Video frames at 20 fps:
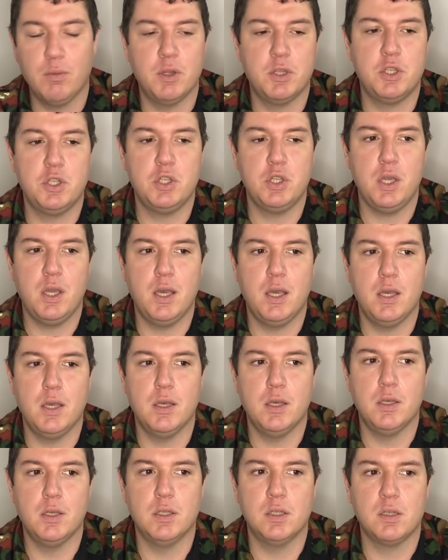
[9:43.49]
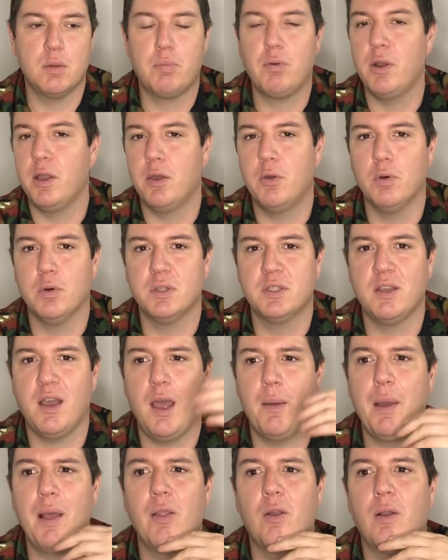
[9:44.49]
which is a pretty cool
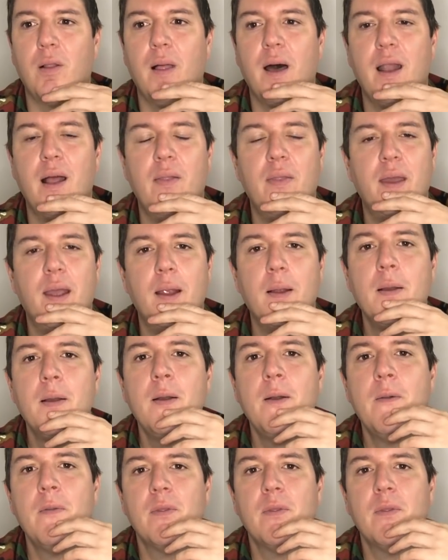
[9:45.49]
time. I learn a lot on there.